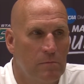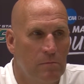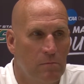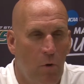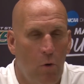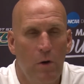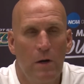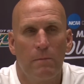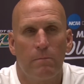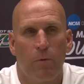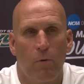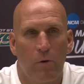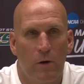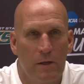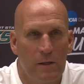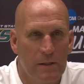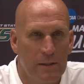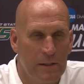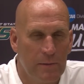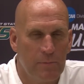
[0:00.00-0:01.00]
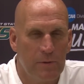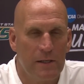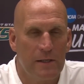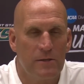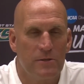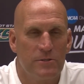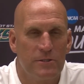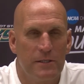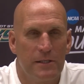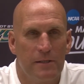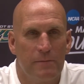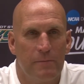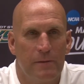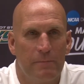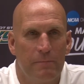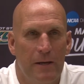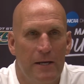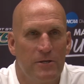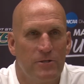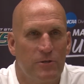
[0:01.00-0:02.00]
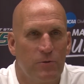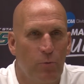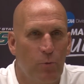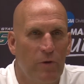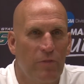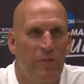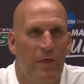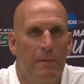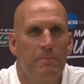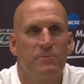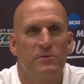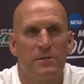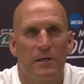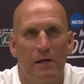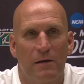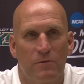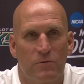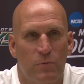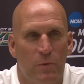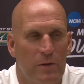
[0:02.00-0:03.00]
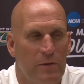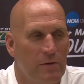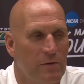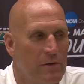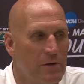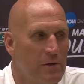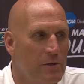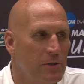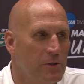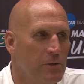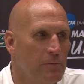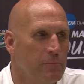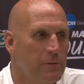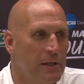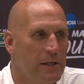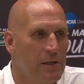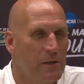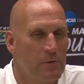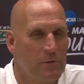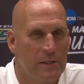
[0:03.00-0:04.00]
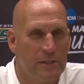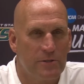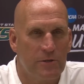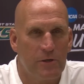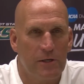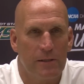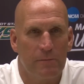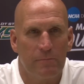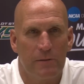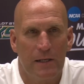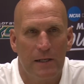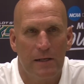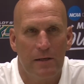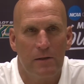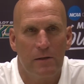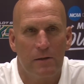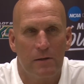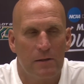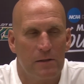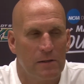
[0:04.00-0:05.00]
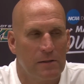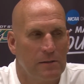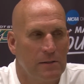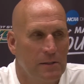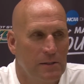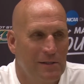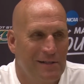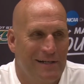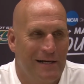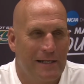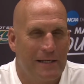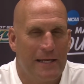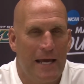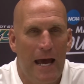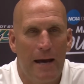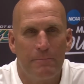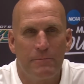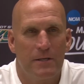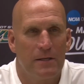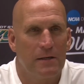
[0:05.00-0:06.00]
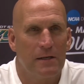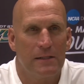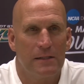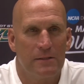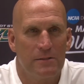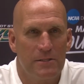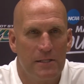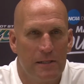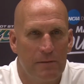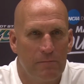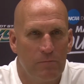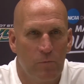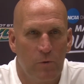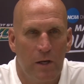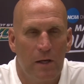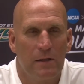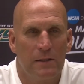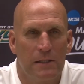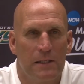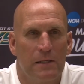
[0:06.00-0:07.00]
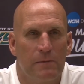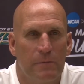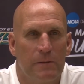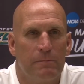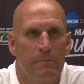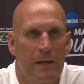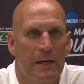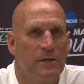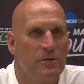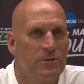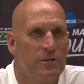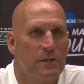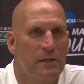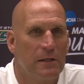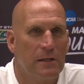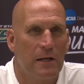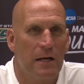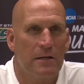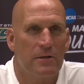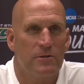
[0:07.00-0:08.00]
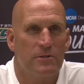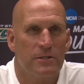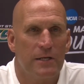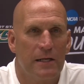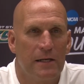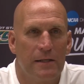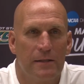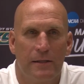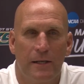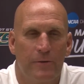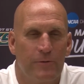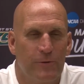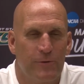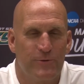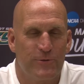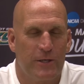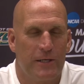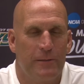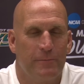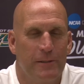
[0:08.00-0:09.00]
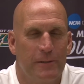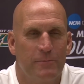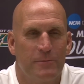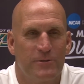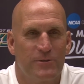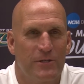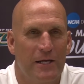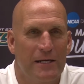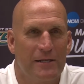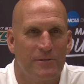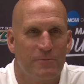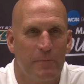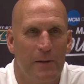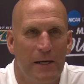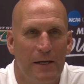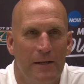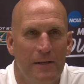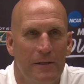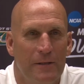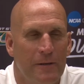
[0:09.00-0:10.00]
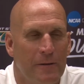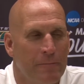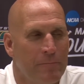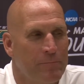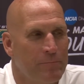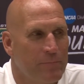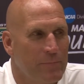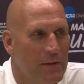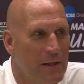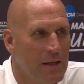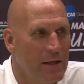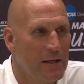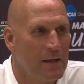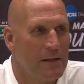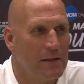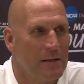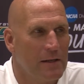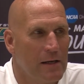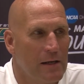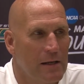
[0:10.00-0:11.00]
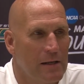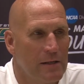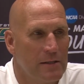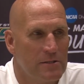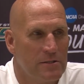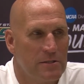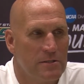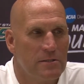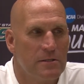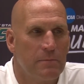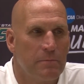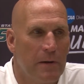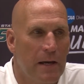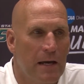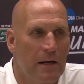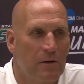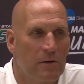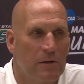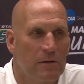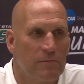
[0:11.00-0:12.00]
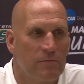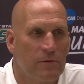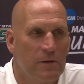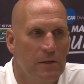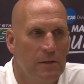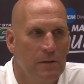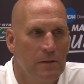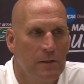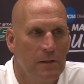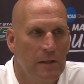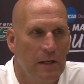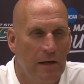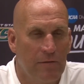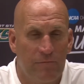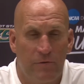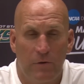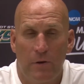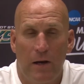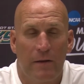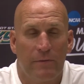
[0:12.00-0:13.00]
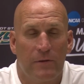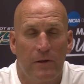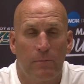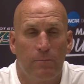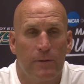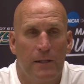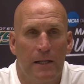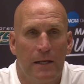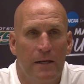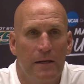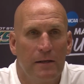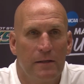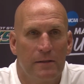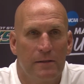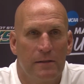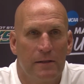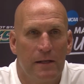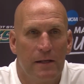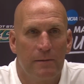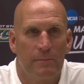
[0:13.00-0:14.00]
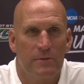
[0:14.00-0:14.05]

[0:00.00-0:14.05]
more important, the players need to be patient with themselves, whether they're a new player, a returning player, or a captain on the team. We all need to be patient and understanding that there's going to be mistakes made. And it's just a matter of if they're out there playing and a